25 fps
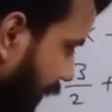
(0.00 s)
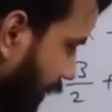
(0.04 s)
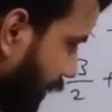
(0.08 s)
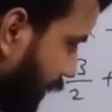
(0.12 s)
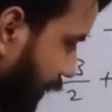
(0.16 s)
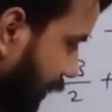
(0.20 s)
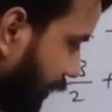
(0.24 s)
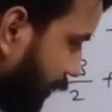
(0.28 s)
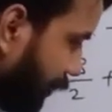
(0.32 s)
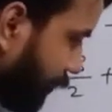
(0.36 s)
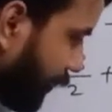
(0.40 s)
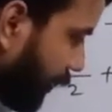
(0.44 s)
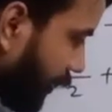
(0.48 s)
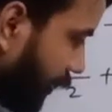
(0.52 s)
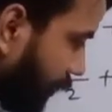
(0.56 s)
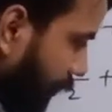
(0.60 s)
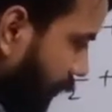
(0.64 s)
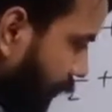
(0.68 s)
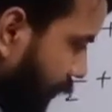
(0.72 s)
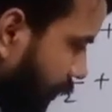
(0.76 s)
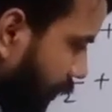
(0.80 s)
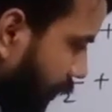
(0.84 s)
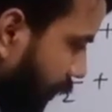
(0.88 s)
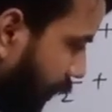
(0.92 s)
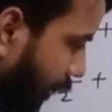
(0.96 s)
is equal
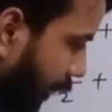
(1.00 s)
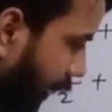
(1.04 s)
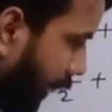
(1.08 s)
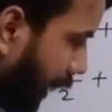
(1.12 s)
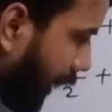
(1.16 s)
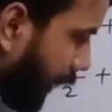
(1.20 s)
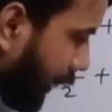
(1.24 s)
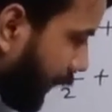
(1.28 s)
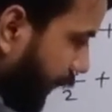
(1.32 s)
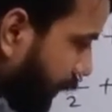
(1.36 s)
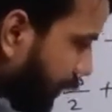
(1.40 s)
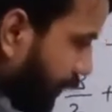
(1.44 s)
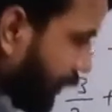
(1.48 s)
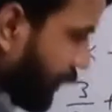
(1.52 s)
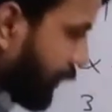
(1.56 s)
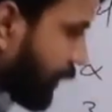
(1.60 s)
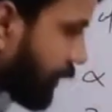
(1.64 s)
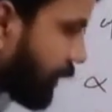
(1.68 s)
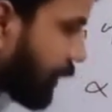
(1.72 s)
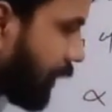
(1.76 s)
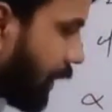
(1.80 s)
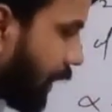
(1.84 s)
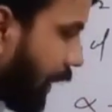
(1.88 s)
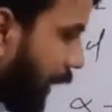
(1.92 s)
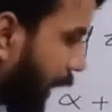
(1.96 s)
to RHS.
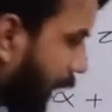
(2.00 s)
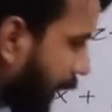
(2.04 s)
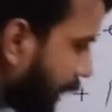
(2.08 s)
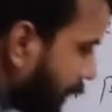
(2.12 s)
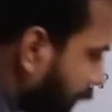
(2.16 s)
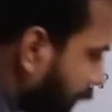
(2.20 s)
Hence